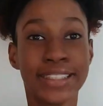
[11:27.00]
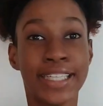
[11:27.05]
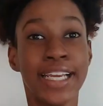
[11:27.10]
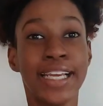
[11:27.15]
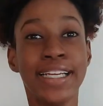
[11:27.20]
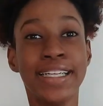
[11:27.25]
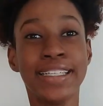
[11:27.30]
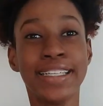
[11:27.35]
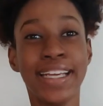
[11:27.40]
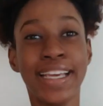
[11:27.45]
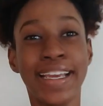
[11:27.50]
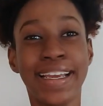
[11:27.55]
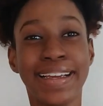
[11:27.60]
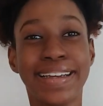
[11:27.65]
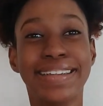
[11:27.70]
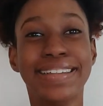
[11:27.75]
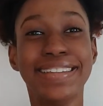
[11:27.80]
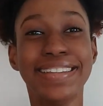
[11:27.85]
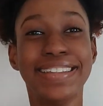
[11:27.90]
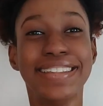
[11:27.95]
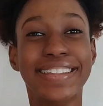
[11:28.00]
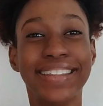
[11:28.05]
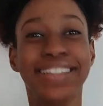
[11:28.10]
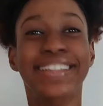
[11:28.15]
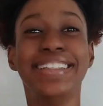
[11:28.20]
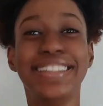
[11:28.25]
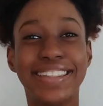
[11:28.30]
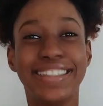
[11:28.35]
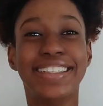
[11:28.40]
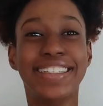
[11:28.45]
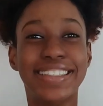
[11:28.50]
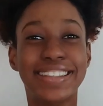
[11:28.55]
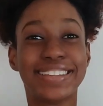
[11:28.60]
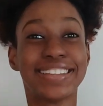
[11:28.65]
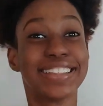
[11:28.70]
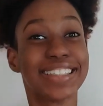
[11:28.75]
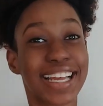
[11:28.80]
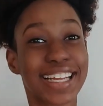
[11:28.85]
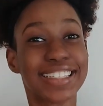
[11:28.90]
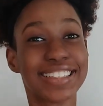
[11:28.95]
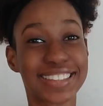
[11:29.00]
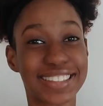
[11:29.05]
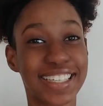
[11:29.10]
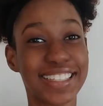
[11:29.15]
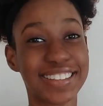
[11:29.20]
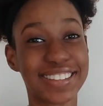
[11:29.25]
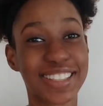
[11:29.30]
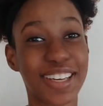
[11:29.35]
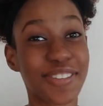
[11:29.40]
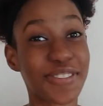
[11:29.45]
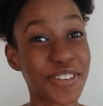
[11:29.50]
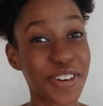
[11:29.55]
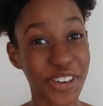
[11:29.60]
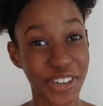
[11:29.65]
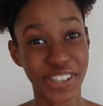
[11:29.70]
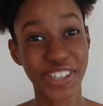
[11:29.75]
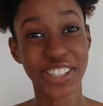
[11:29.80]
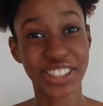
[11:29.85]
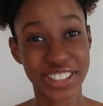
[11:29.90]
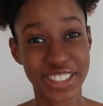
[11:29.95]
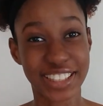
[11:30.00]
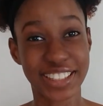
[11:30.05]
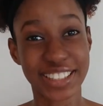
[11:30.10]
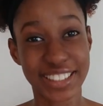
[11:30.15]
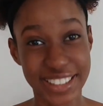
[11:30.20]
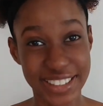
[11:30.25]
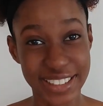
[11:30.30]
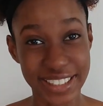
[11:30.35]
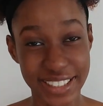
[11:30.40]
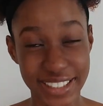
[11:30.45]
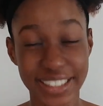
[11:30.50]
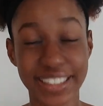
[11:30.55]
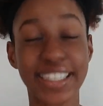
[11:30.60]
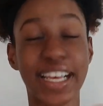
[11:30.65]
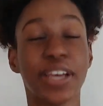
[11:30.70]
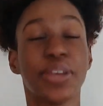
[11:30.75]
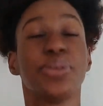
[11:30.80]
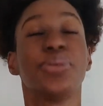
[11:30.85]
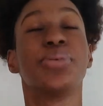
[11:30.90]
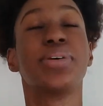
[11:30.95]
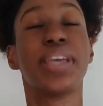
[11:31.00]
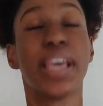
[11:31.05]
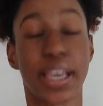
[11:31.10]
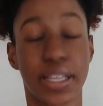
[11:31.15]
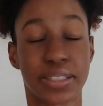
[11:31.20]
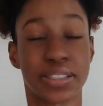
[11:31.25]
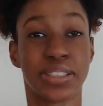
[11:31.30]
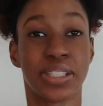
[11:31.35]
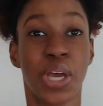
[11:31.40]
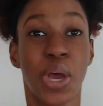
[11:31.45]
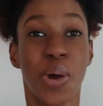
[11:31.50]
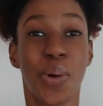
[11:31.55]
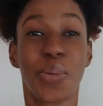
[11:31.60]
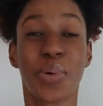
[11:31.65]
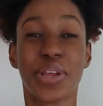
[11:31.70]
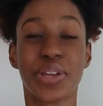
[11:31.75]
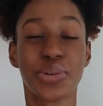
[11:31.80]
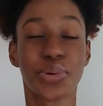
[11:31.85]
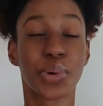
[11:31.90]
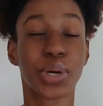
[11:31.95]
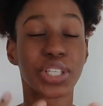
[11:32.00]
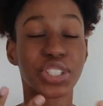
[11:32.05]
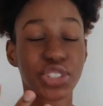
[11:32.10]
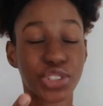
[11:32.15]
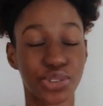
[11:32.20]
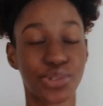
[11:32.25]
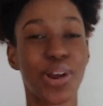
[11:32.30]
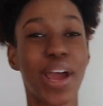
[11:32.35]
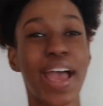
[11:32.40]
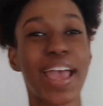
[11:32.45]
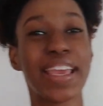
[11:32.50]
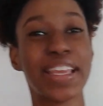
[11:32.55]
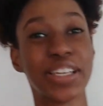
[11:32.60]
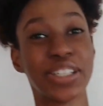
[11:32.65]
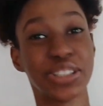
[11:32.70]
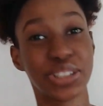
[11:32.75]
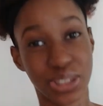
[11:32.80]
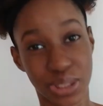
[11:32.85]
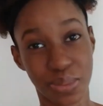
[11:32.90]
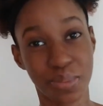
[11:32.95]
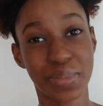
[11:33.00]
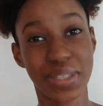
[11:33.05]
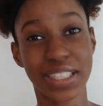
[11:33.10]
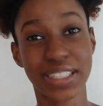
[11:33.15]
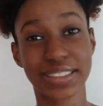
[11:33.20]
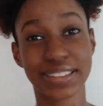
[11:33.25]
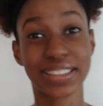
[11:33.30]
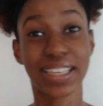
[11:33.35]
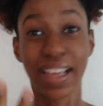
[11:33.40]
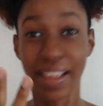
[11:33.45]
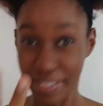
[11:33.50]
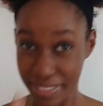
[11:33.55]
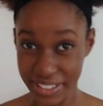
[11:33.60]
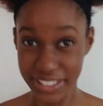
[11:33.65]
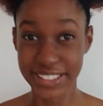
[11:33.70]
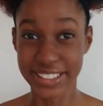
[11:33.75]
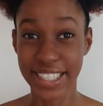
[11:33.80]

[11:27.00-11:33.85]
Ding ding! It is that sense of urgency that you get when you are trying to meet the